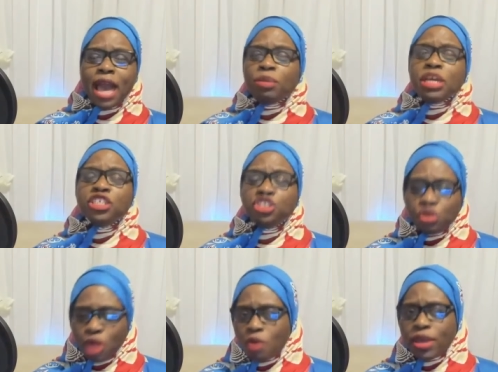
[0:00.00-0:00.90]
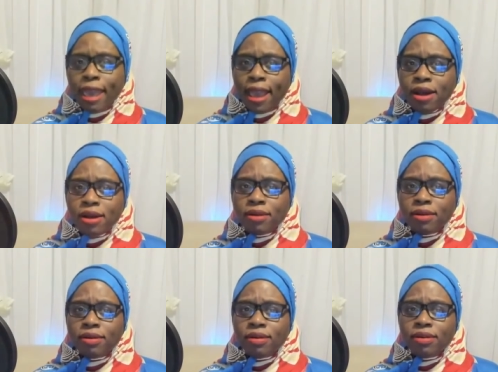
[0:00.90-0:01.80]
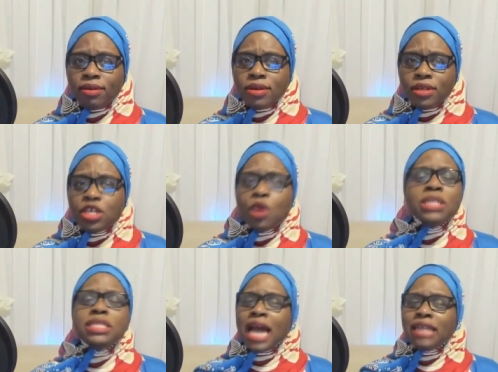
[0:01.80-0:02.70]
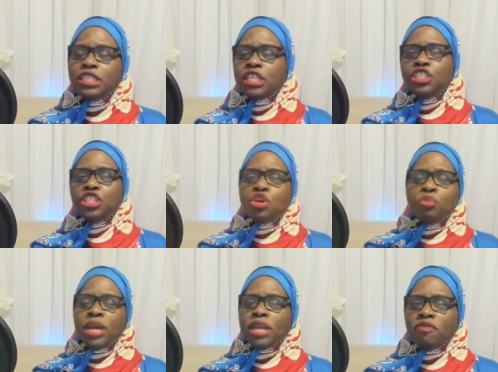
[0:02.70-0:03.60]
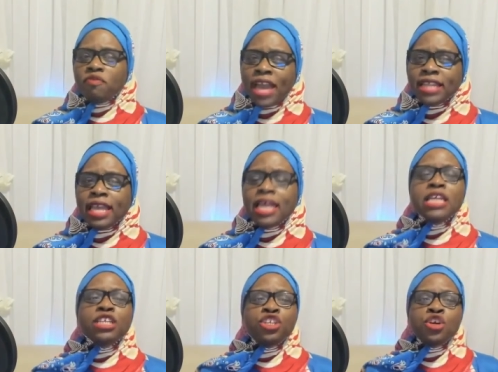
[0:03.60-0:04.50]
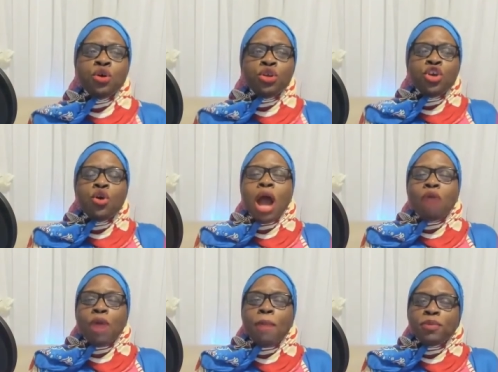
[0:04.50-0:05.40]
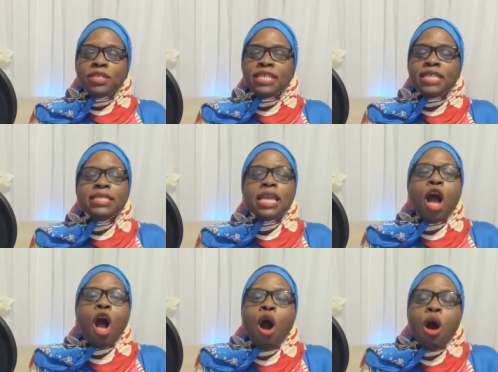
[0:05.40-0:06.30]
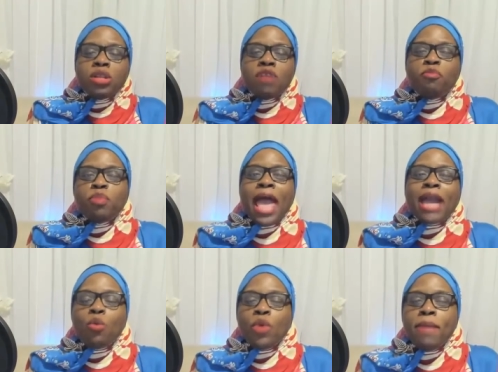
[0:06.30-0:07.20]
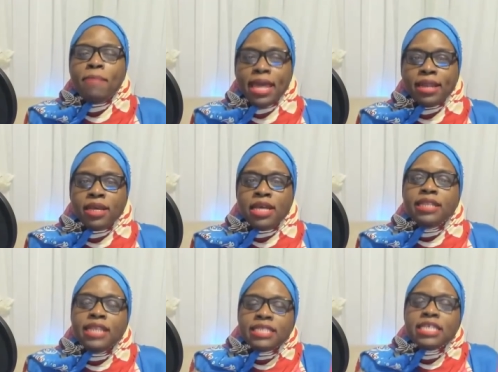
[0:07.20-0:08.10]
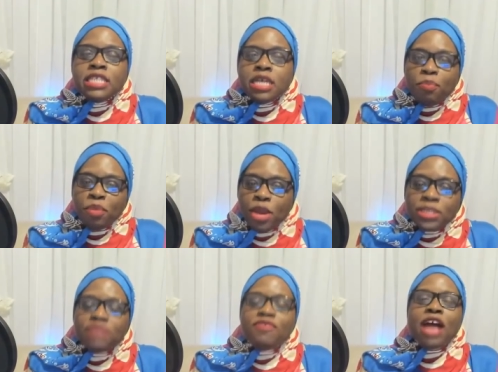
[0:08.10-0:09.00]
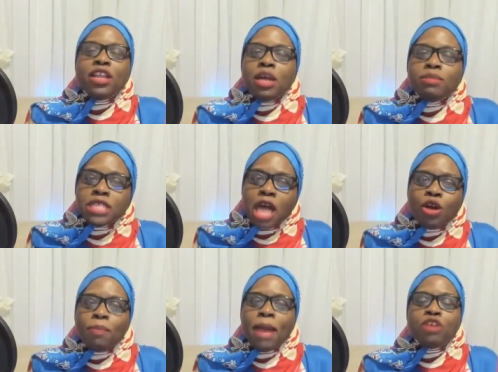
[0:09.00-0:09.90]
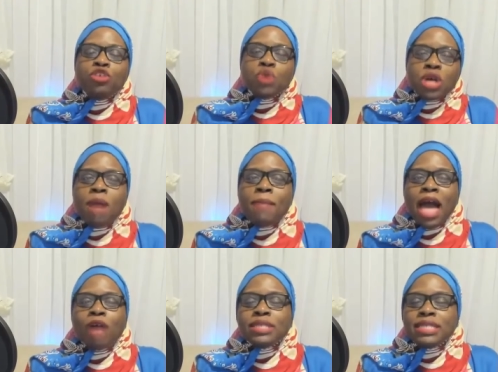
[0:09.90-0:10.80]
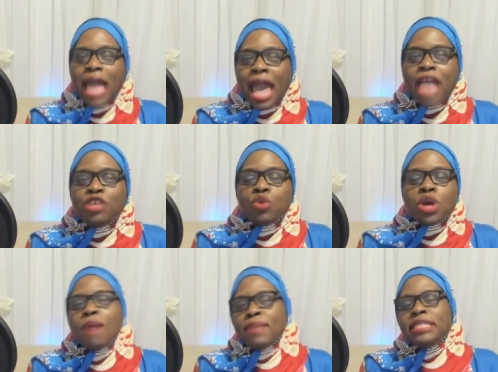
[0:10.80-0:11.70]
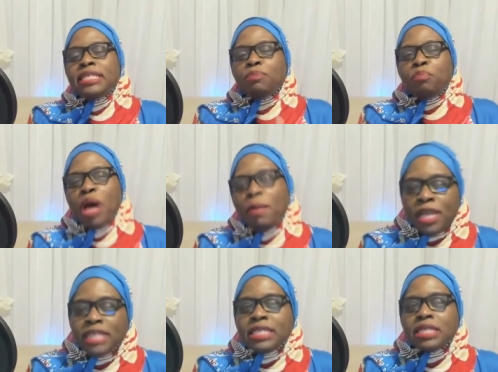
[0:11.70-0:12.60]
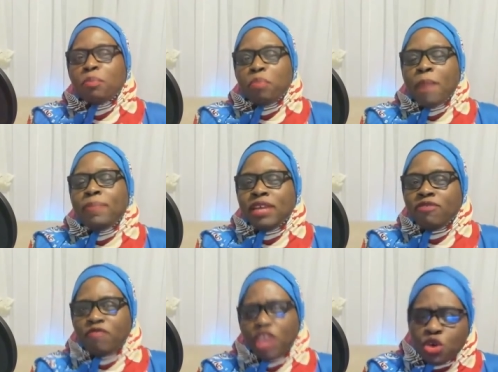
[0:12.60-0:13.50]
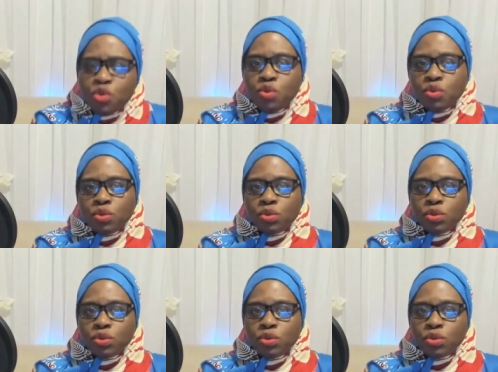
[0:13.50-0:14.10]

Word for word: down because you don't care. So it's not just you being affected. You you are representing all of black women this is the appearance value that I'm talking about. You come outside, you come into pub into the public view.